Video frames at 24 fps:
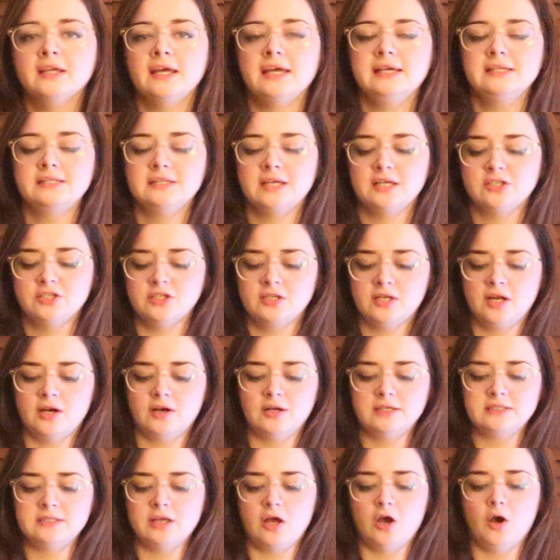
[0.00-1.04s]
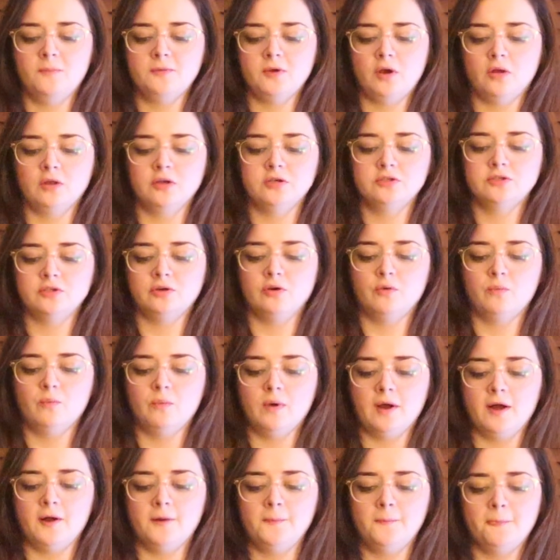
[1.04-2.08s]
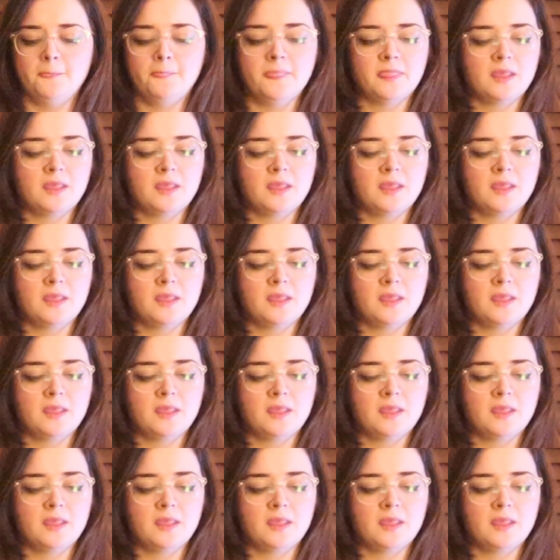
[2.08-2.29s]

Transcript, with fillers: Hey Sagittarius, I hope y'all are doing well.